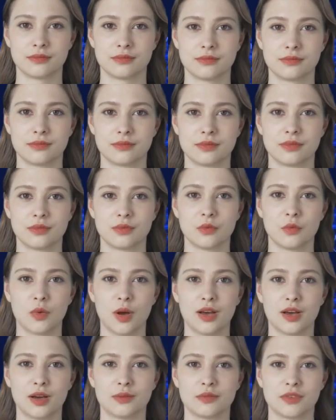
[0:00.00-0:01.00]
Welcome
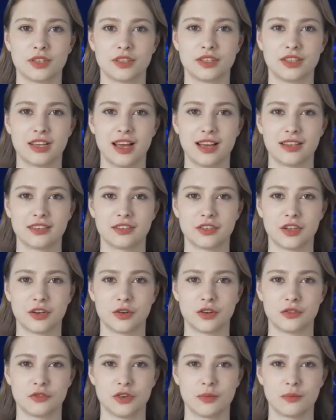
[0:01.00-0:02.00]
back to Grip News
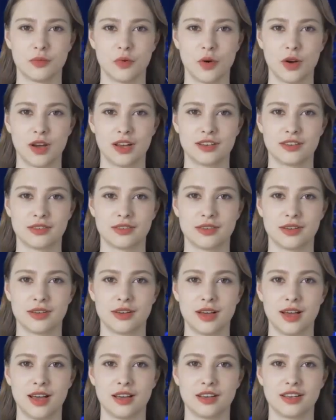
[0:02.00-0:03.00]
two M, your
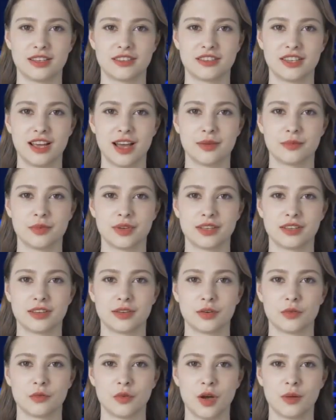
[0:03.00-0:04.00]
source for the latest
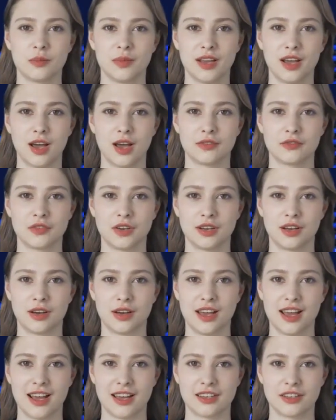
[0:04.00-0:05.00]
sports updates.
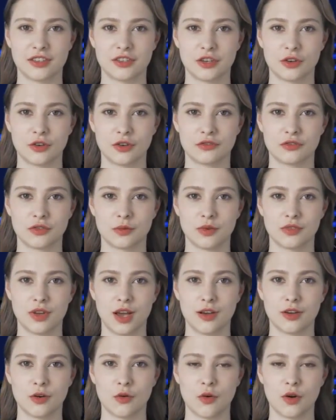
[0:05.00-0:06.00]
In
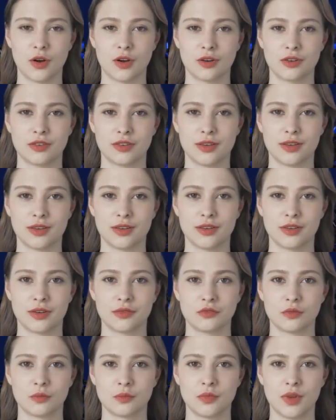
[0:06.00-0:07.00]
today's report,
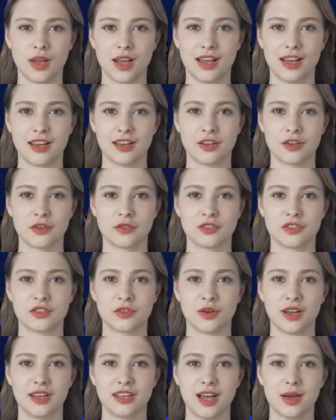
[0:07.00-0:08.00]
we dive into the
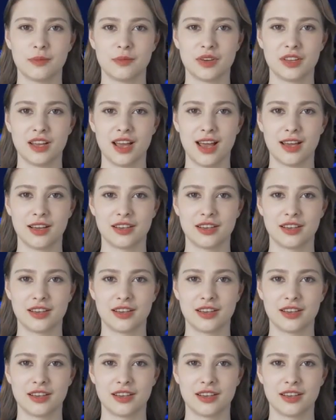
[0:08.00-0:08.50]
electrifying journey